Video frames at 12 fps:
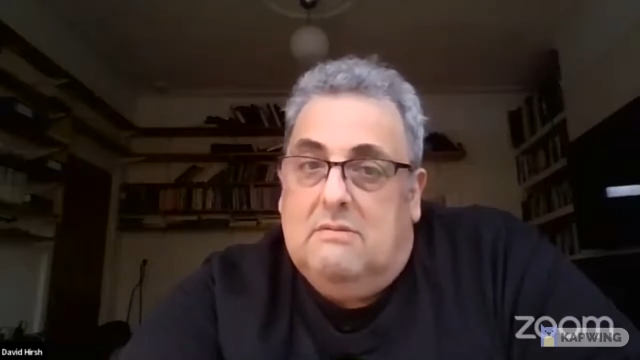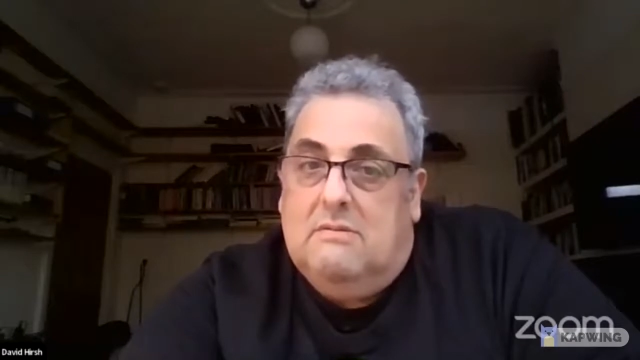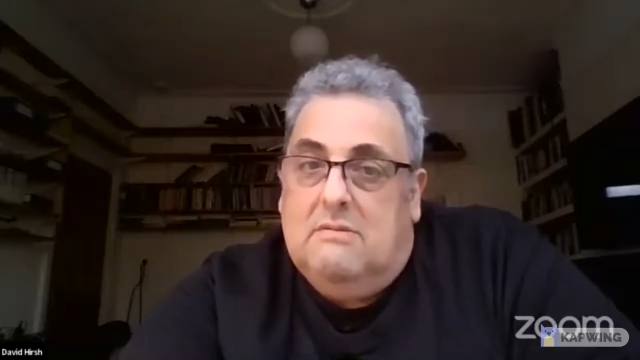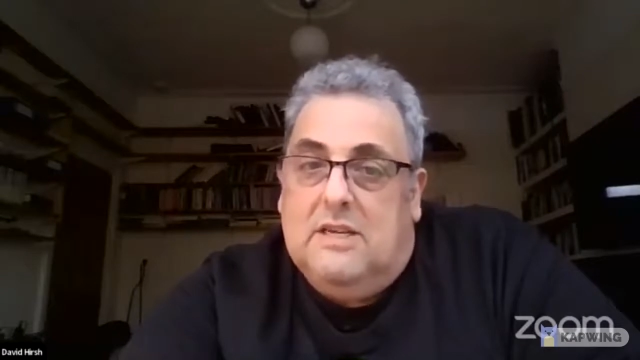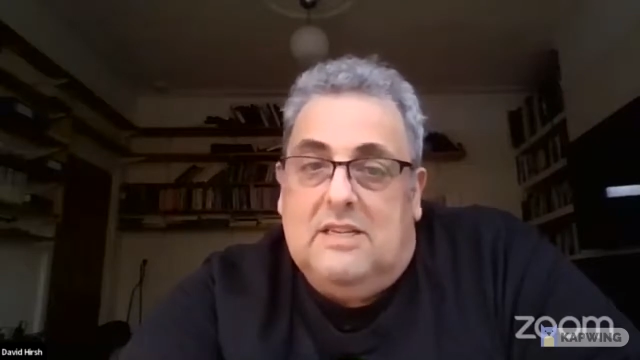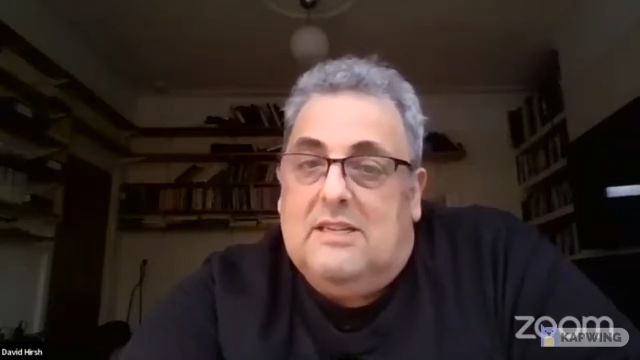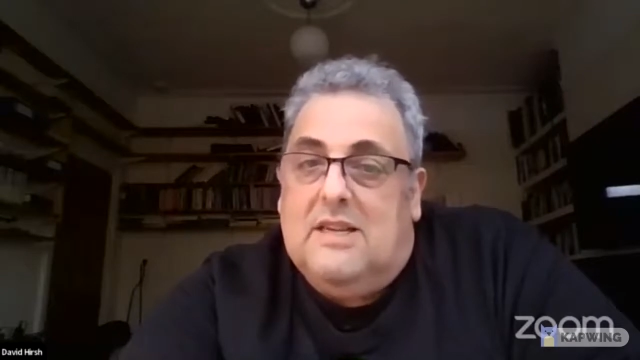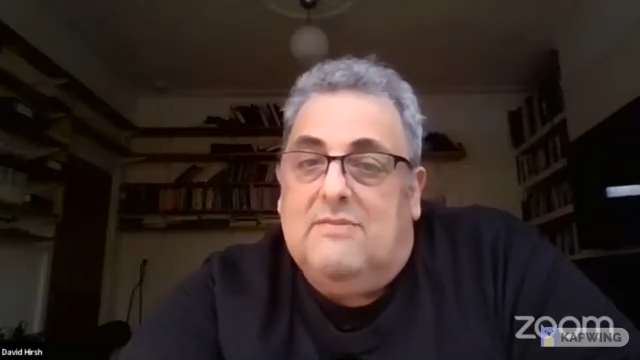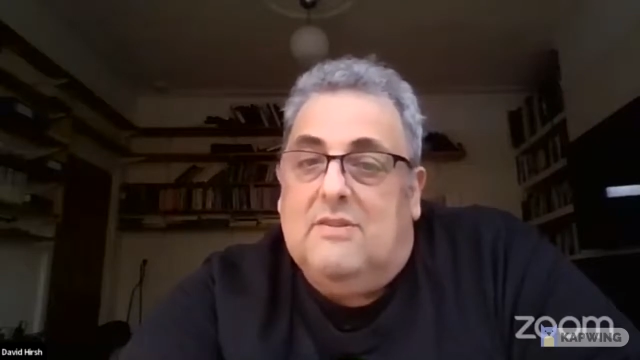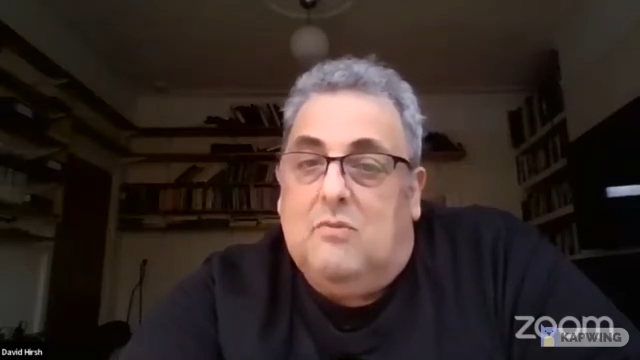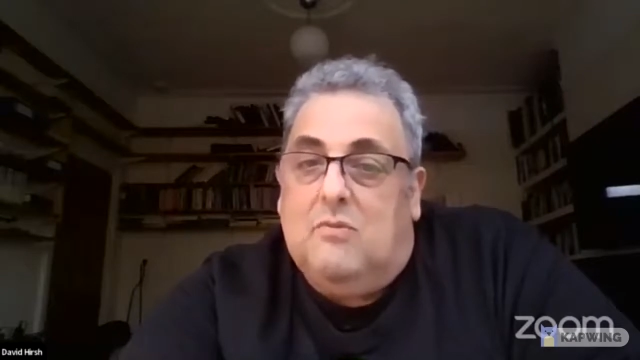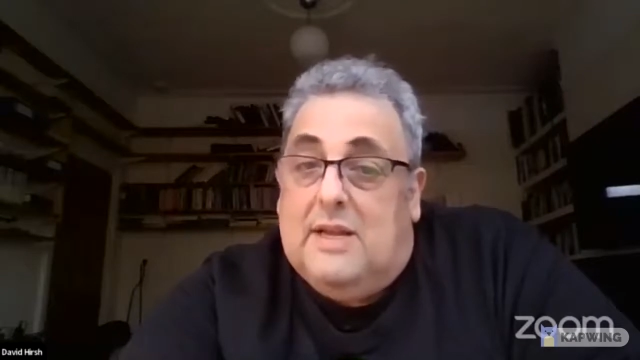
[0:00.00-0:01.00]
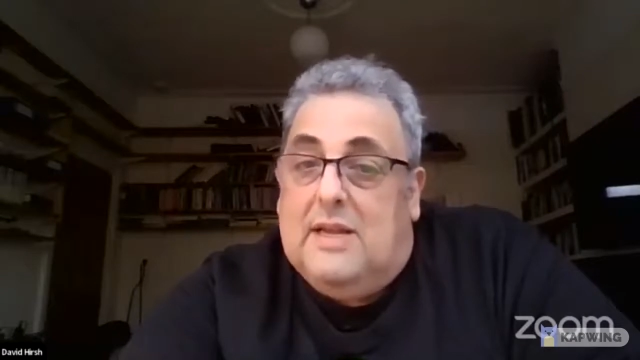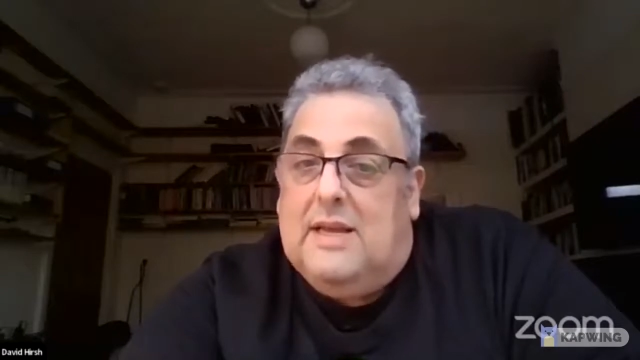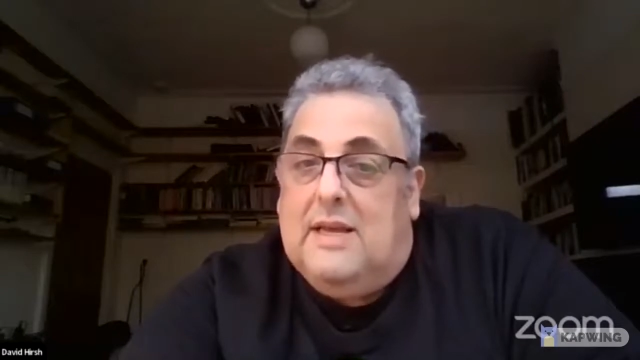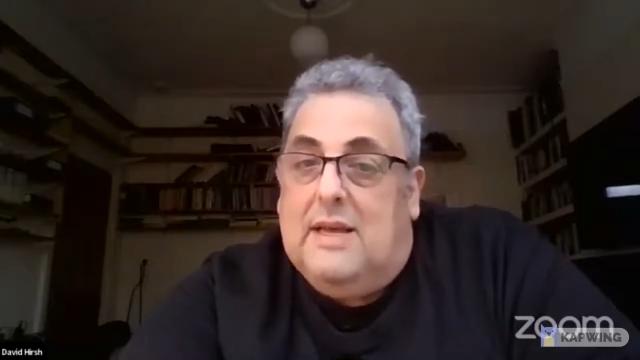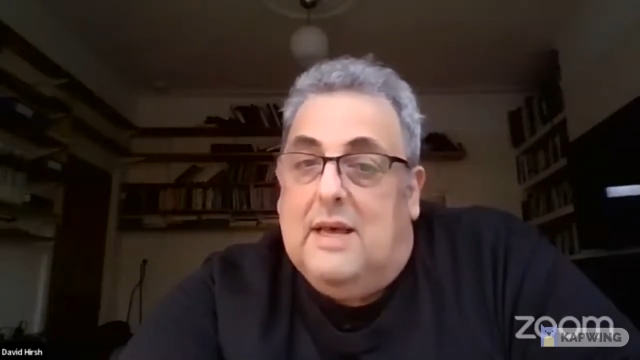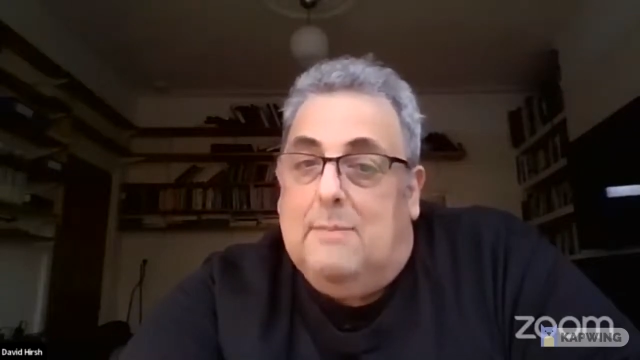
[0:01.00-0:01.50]
It is never really
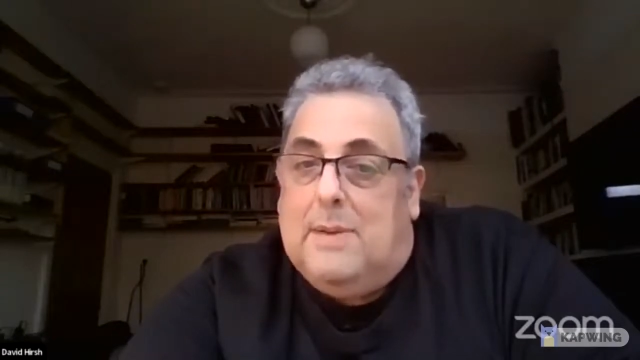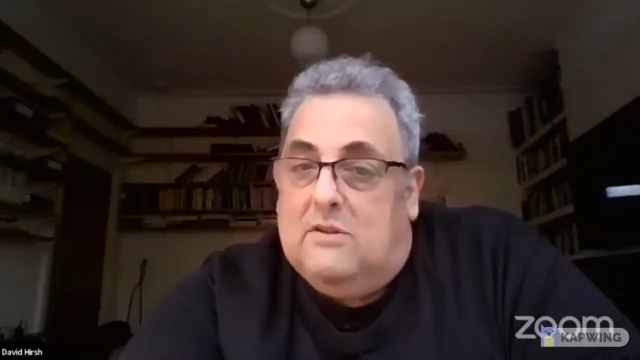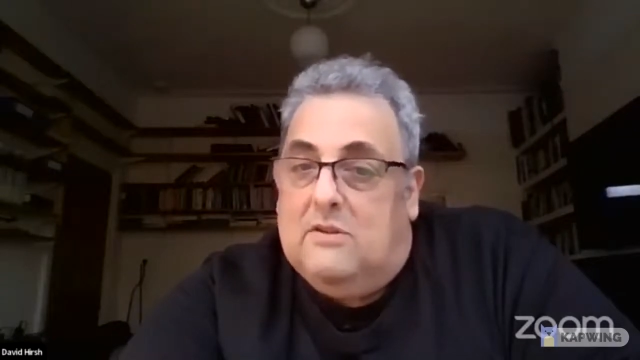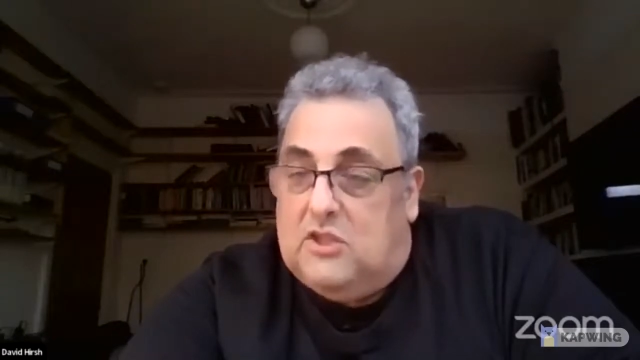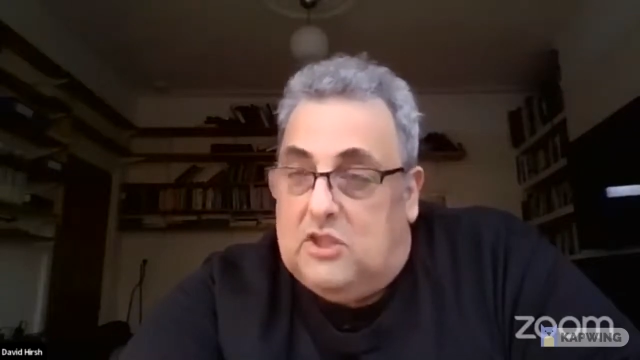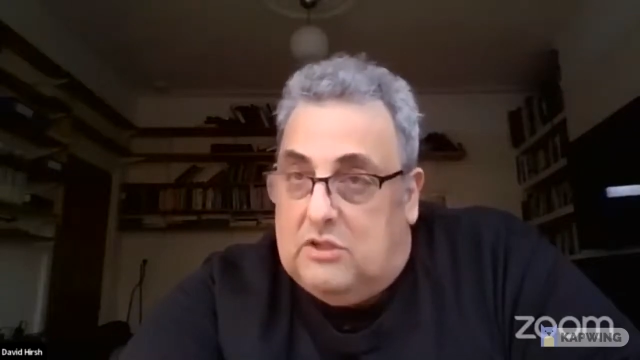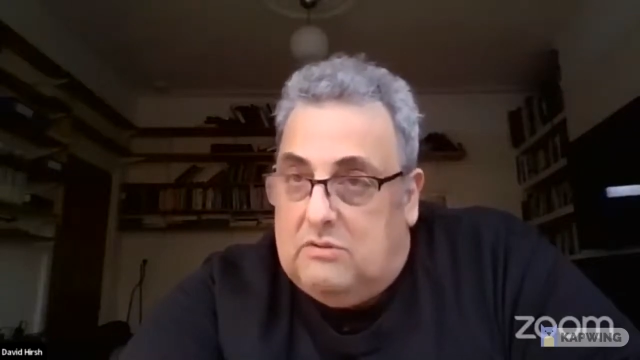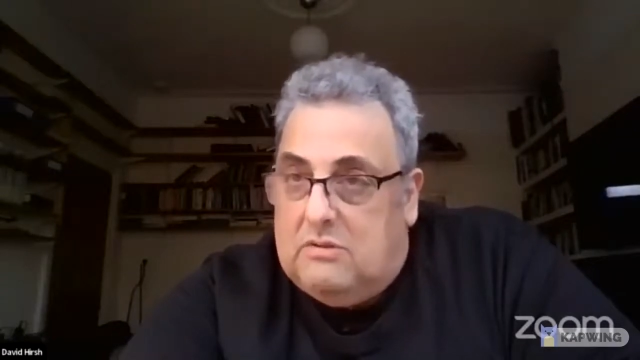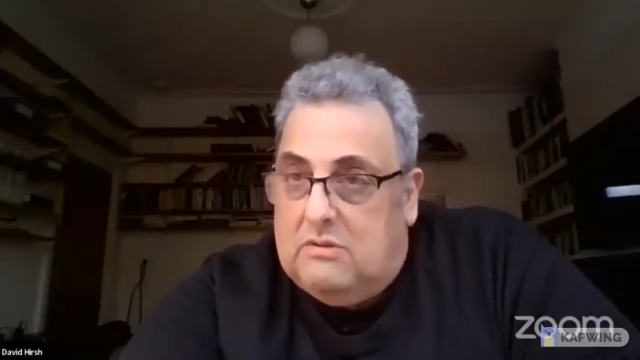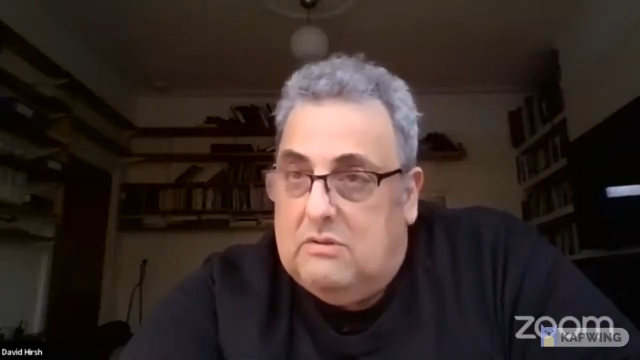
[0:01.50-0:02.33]
about Jews.